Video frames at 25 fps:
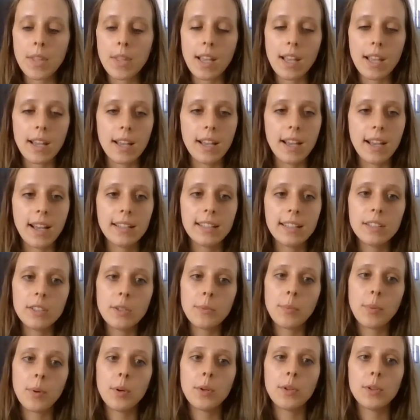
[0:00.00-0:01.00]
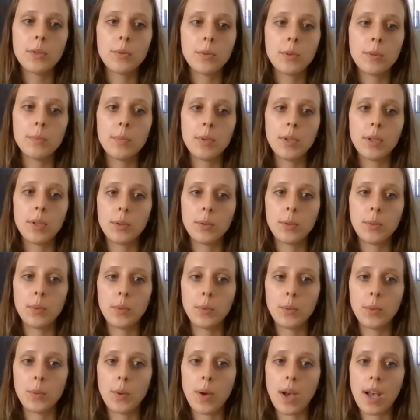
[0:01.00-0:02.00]
Another point will be
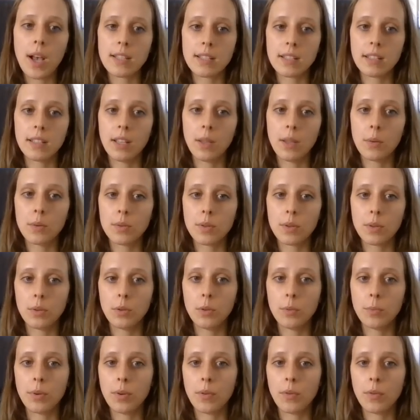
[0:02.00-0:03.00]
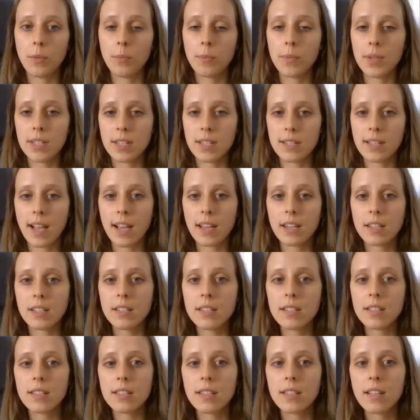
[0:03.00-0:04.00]
to ask the user to perform business
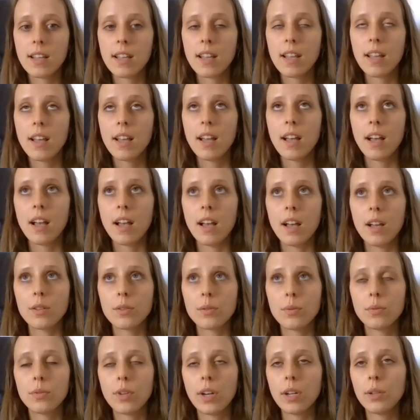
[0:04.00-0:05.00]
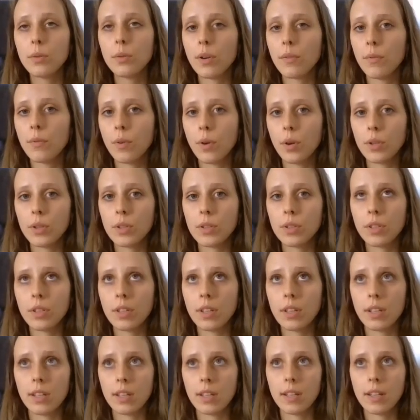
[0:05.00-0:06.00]
actions. So try to avoid
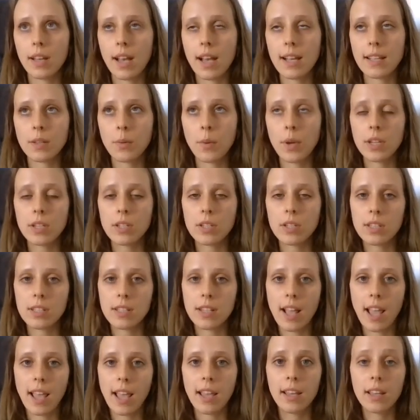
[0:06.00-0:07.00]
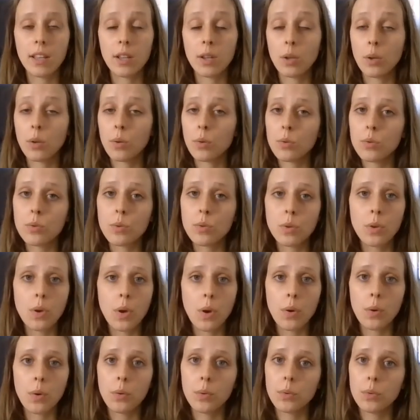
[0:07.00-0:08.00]
questions like, could you
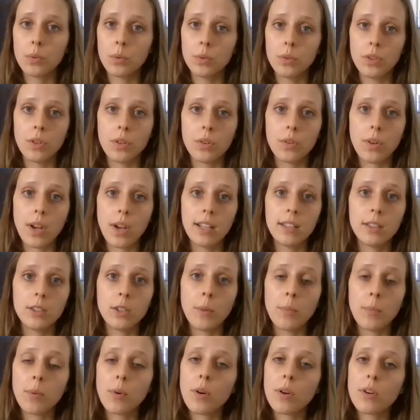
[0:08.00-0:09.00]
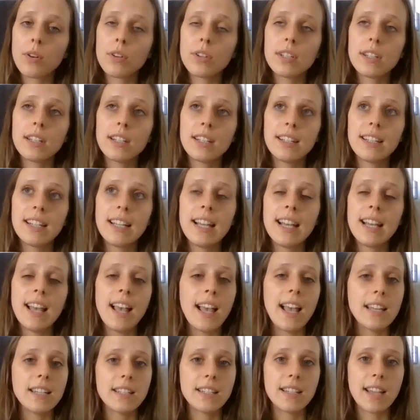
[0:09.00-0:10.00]
go to the right top corner
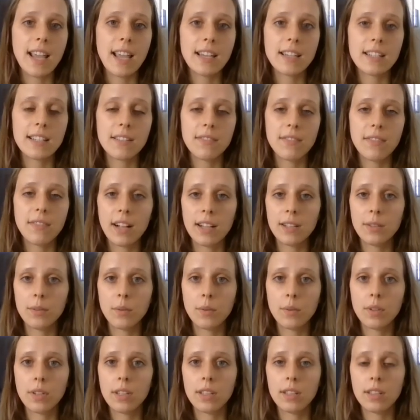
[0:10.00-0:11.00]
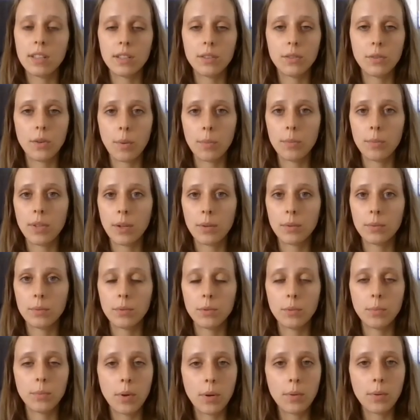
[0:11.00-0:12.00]
and change the value in the dropdown
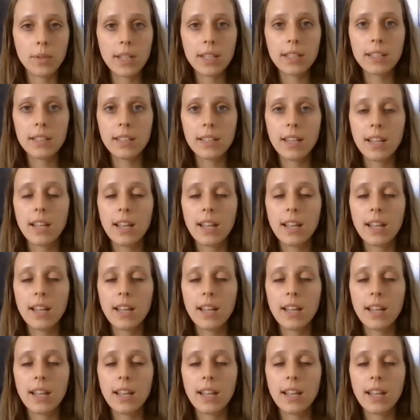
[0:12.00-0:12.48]
to Poland?